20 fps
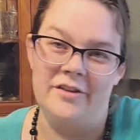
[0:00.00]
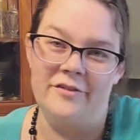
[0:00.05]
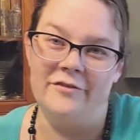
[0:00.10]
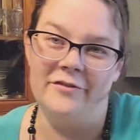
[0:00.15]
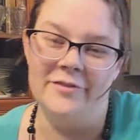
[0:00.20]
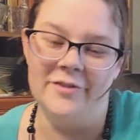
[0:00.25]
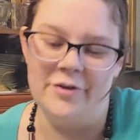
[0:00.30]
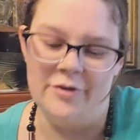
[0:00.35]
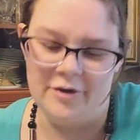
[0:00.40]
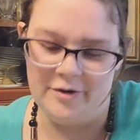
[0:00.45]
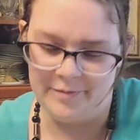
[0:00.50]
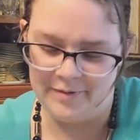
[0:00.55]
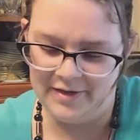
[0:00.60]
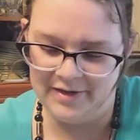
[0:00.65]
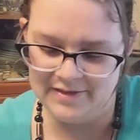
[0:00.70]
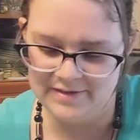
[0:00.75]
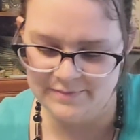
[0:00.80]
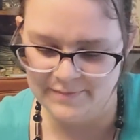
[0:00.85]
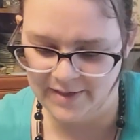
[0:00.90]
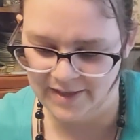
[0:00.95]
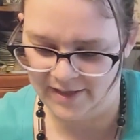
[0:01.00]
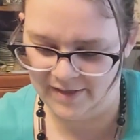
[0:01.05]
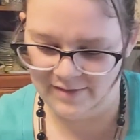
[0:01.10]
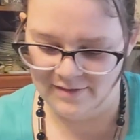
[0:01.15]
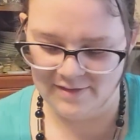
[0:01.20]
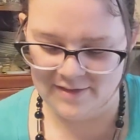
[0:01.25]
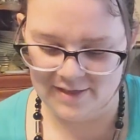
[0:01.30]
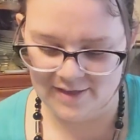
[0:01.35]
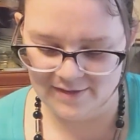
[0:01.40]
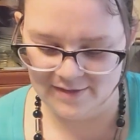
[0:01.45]
floor because my
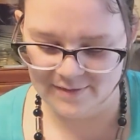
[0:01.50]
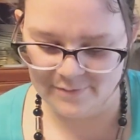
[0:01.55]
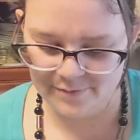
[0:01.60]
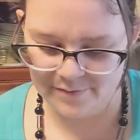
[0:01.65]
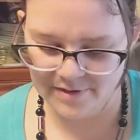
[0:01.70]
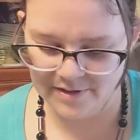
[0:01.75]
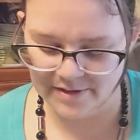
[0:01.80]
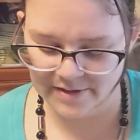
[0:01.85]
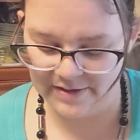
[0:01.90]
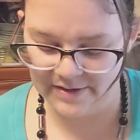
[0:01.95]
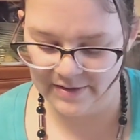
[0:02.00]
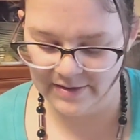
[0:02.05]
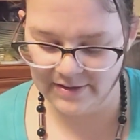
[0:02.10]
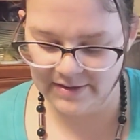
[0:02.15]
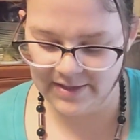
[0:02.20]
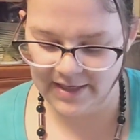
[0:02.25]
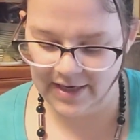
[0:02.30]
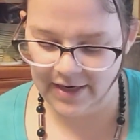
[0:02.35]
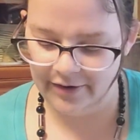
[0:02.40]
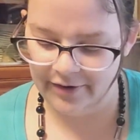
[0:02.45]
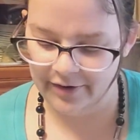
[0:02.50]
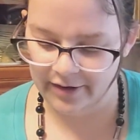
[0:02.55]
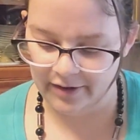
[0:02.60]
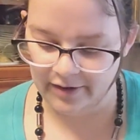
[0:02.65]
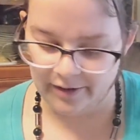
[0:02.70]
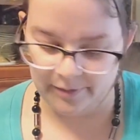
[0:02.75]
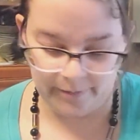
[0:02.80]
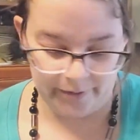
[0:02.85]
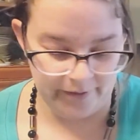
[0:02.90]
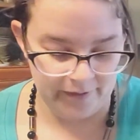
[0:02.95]
kids would just tear it
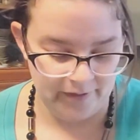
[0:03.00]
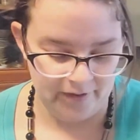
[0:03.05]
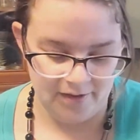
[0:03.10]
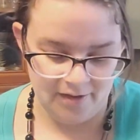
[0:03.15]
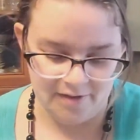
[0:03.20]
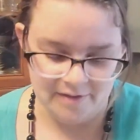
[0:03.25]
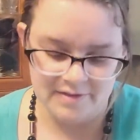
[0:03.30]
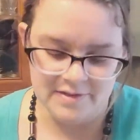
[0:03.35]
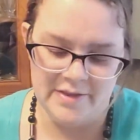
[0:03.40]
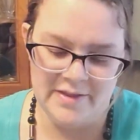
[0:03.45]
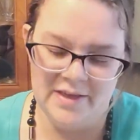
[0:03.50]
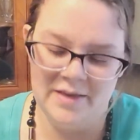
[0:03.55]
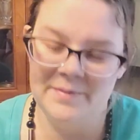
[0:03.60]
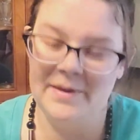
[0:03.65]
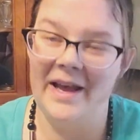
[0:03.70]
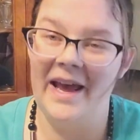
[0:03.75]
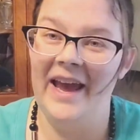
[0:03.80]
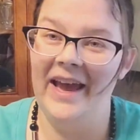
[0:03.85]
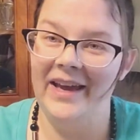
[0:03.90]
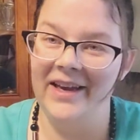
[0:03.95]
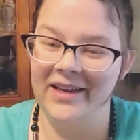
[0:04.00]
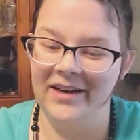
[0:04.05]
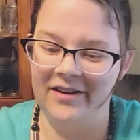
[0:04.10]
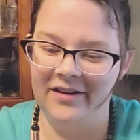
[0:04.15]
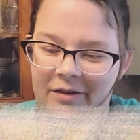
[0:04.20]
up. So I think I'm going to hang it on